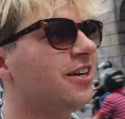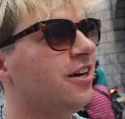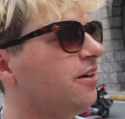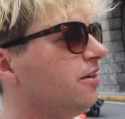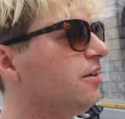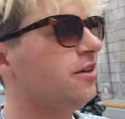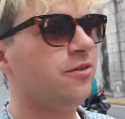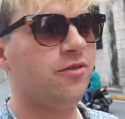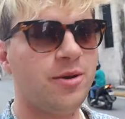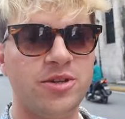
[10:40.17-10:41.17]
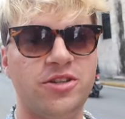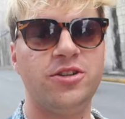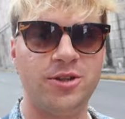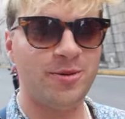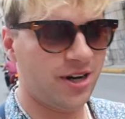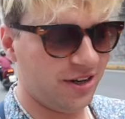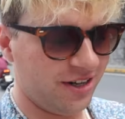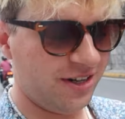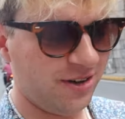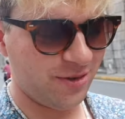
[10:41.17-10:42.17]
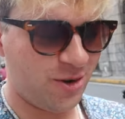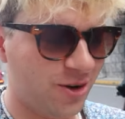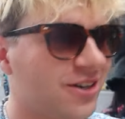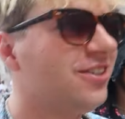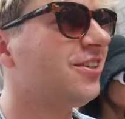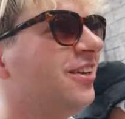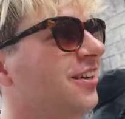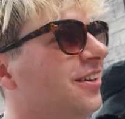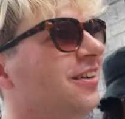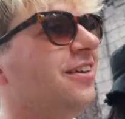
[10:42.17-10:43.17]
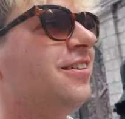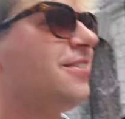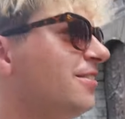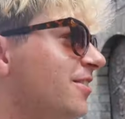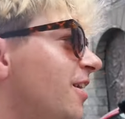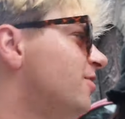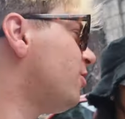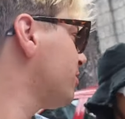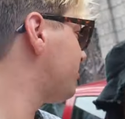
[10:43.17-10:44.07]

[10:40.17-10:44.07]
there. Famous YouTuber out here, of course. See, I told you